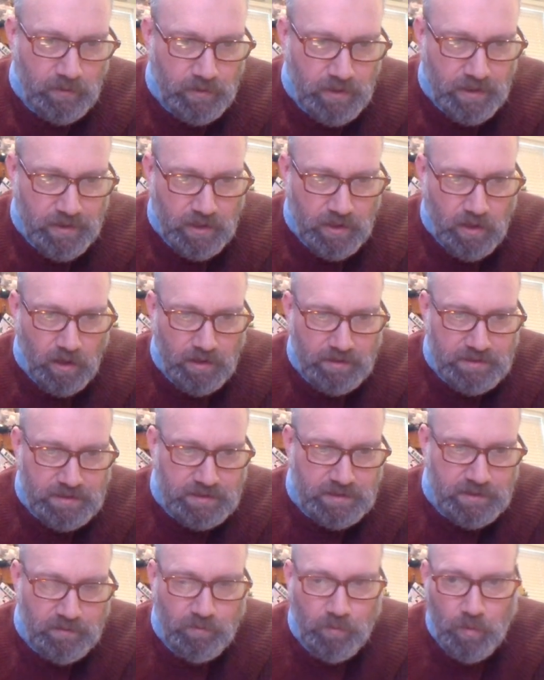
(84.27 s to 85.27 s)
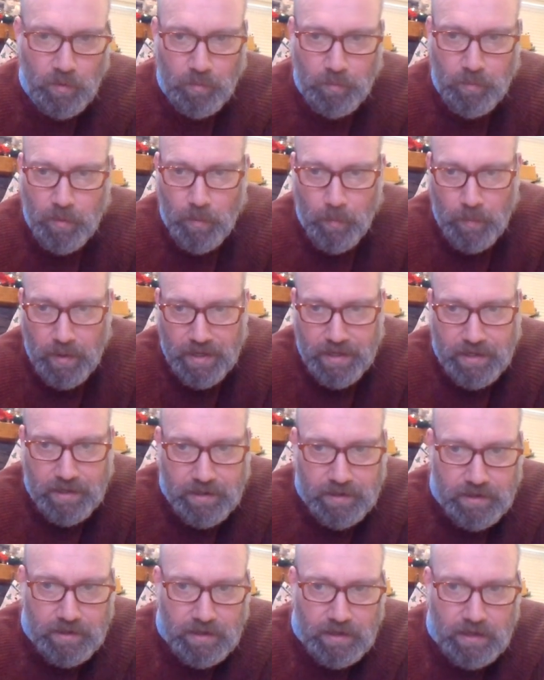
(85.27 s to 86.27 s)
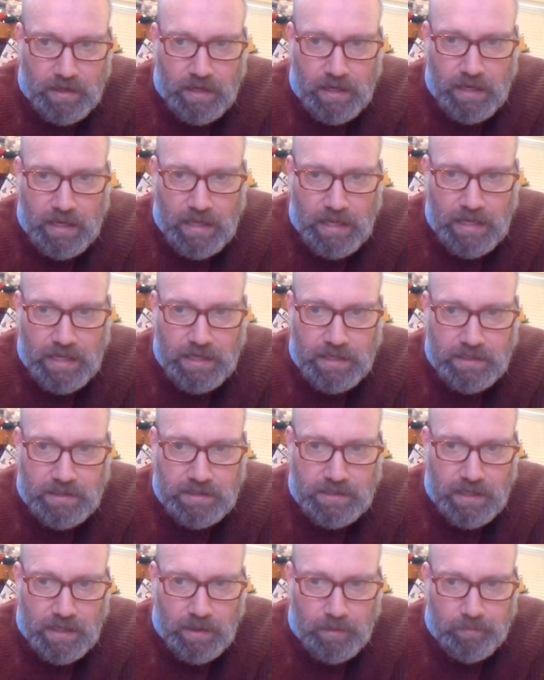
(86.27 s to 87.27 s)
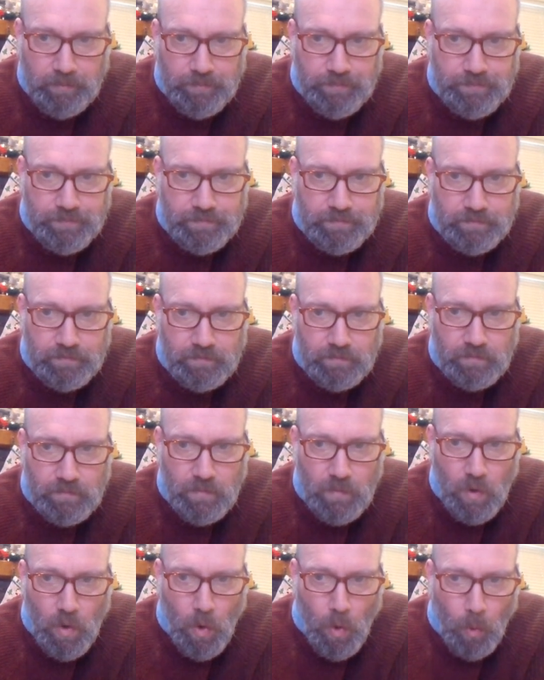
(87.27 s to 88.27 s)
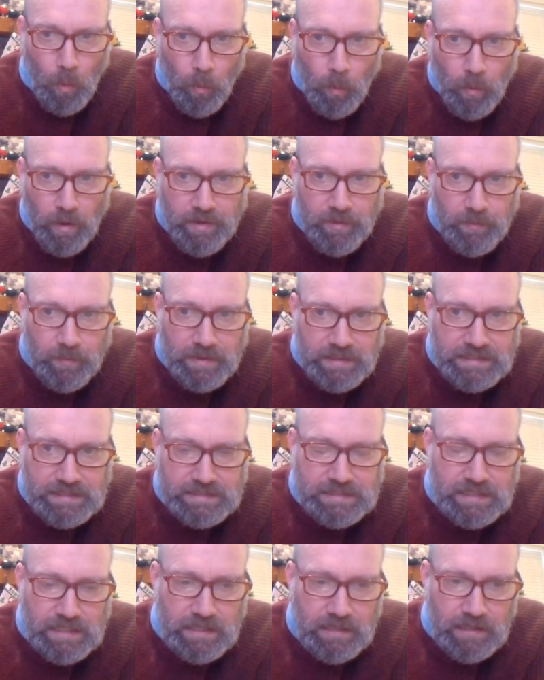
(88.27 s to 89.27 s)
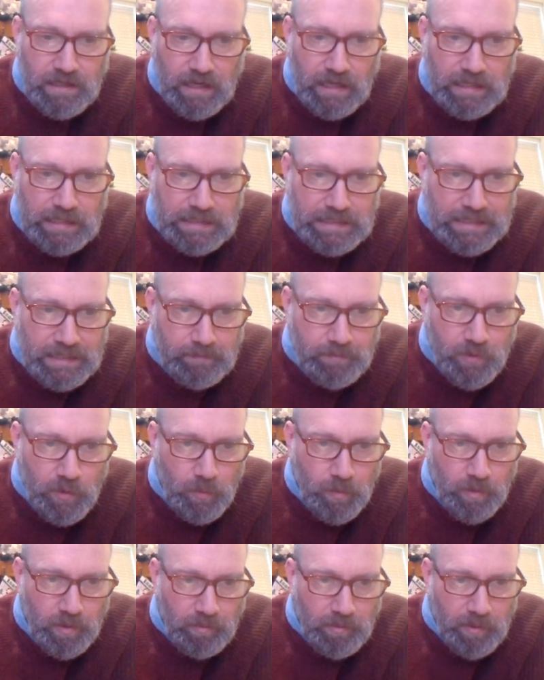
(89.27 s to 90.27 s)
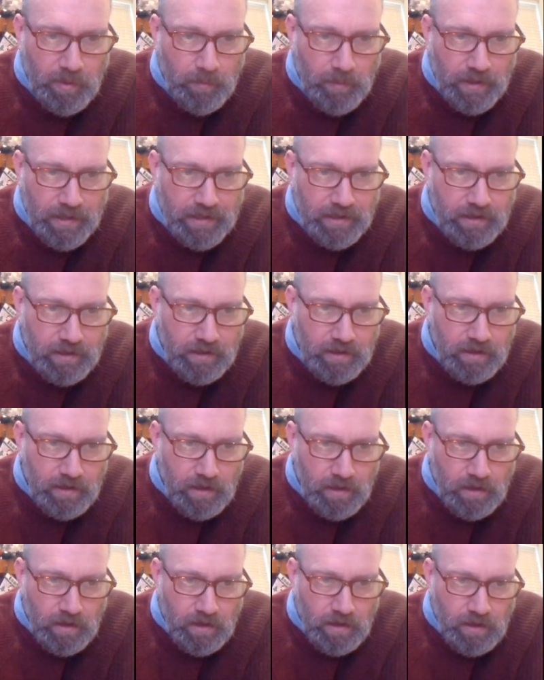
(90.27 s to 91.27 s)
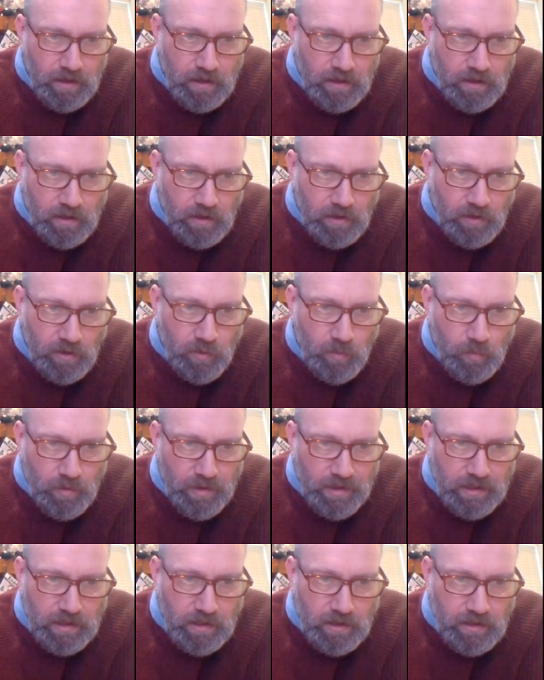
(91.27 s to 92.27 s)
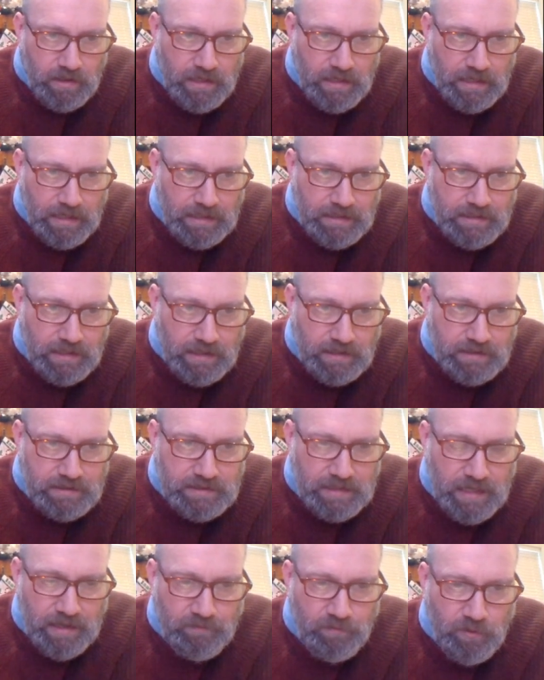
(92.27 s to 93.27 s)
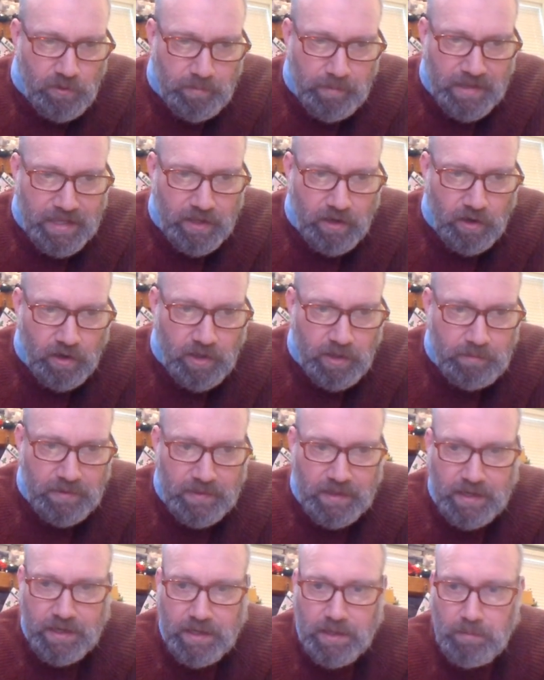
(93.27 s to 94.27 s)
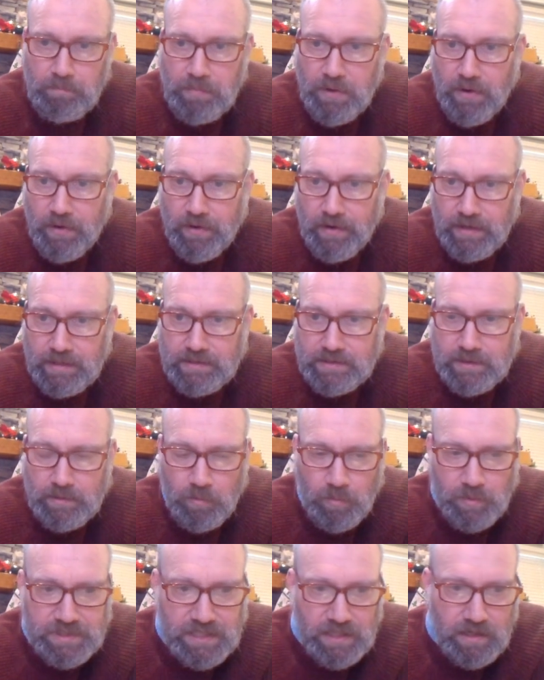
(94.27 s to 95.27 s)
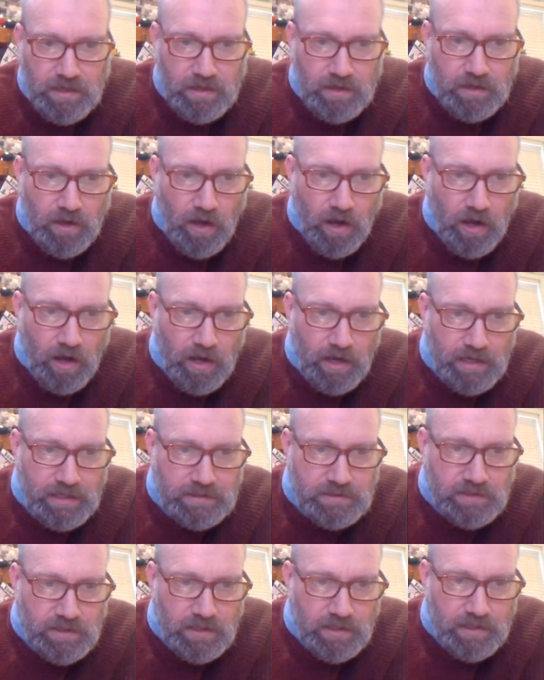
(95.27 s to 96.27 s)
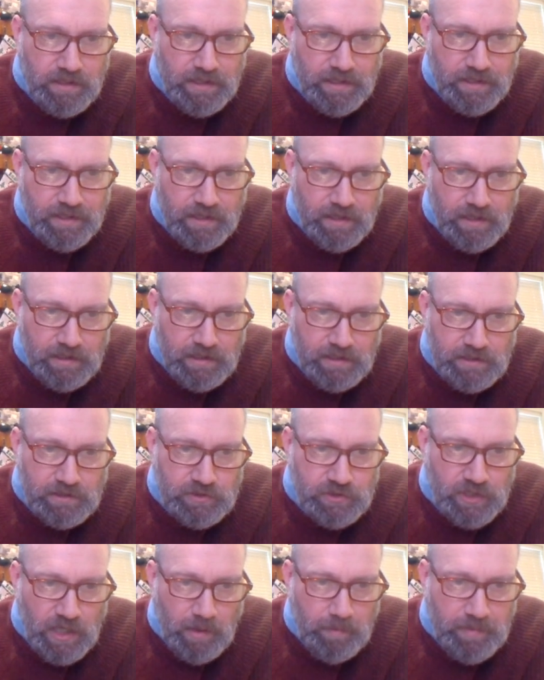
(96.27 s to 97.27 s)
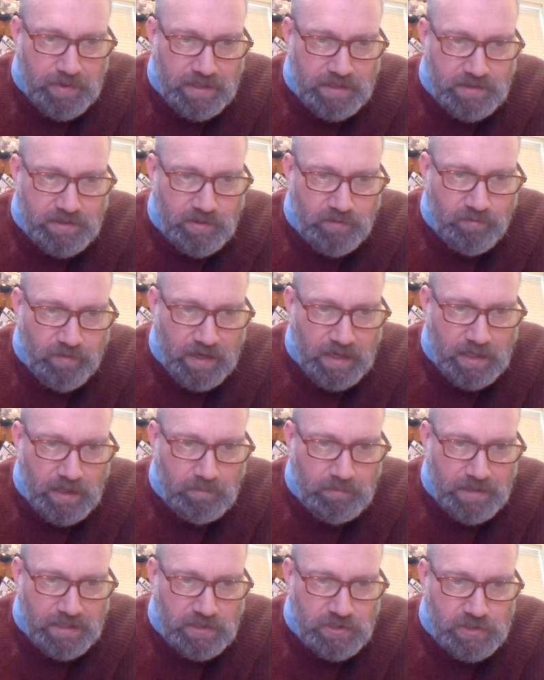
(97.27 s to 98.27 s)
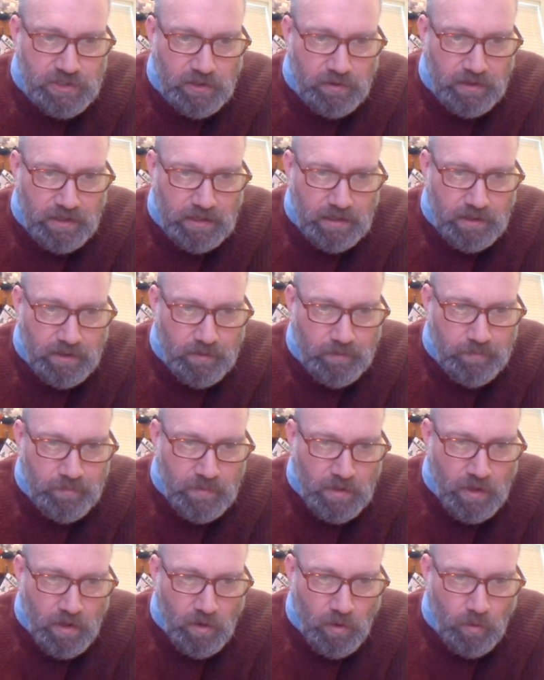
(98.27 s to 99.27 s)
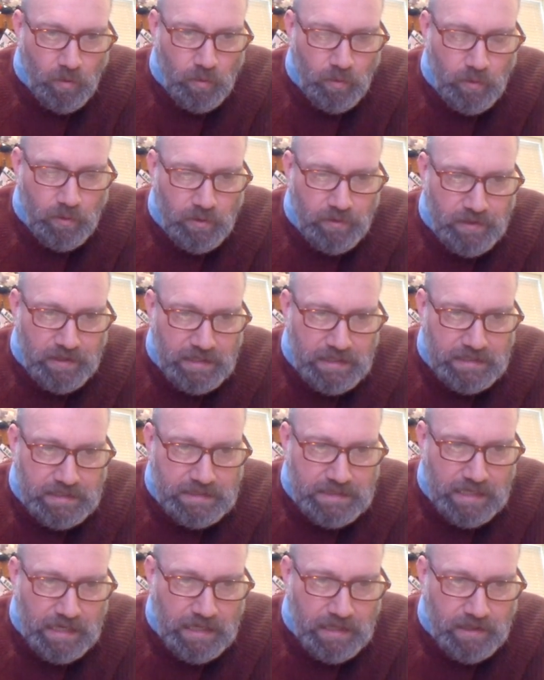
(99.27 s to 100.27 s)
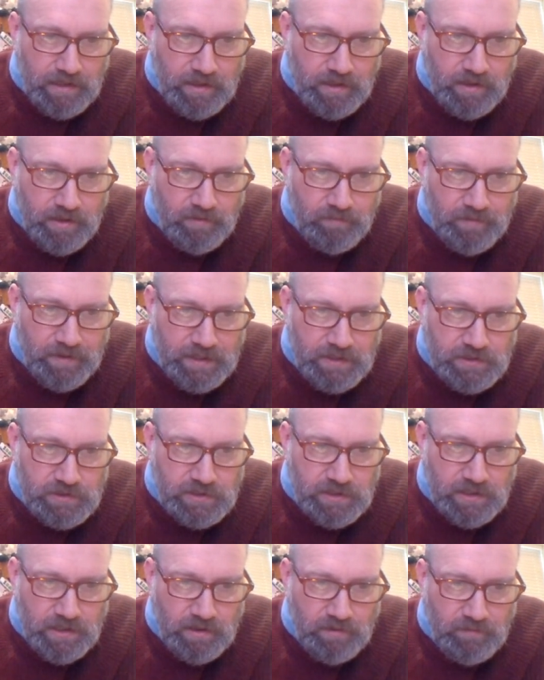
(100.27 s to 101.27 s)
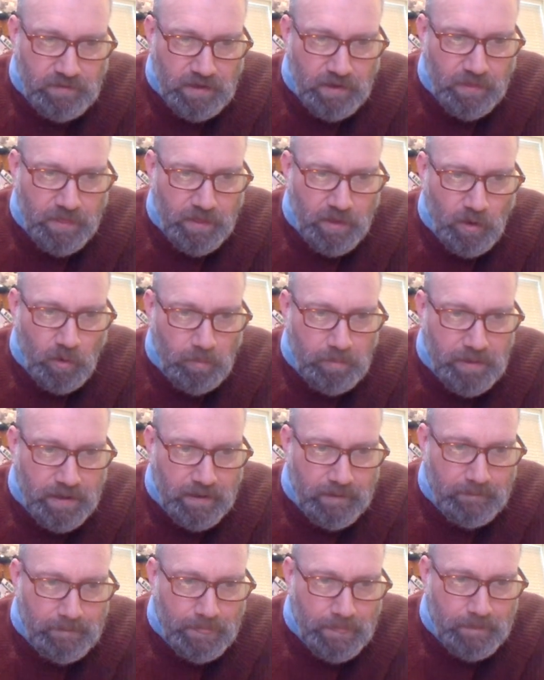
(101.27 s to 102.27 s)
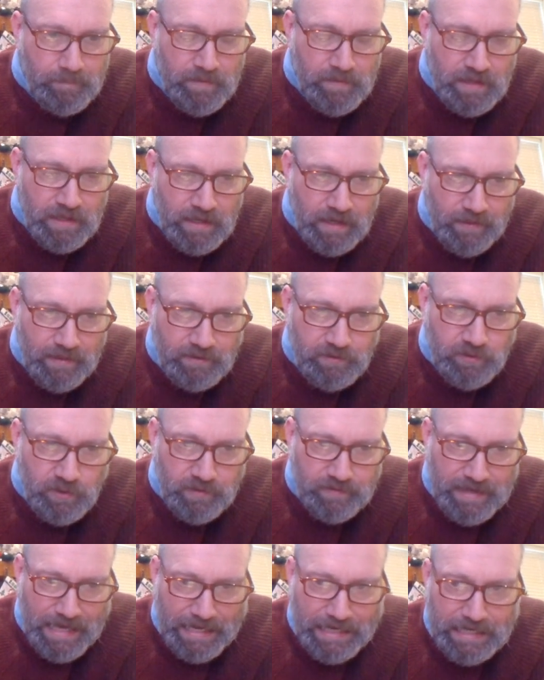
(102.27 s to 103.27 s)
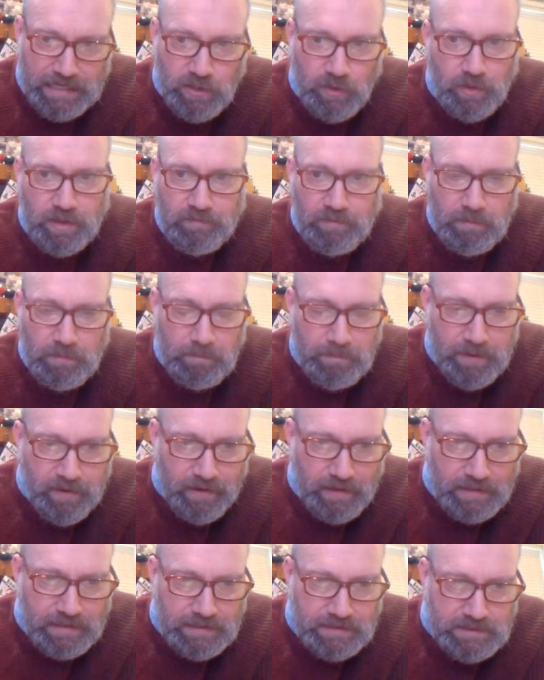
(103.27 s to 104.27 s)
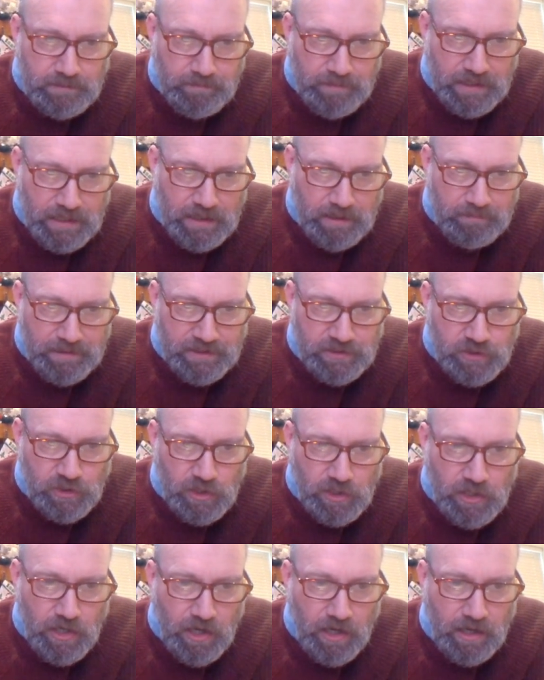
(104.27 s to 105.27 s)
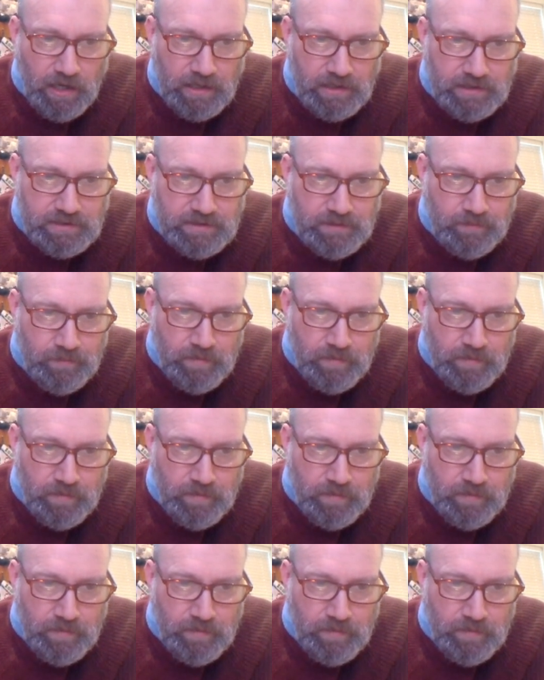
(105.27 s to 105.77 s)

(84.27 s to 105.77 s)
the causes of World War I and what was a lead up to World War I. You'd want to look at, say, if you're making an argument that imperialism was a cause, you look at Japanese invading Manchuria or the Italian invasion of Ethiopia, and that sort of attitude of imperialism being a major cause.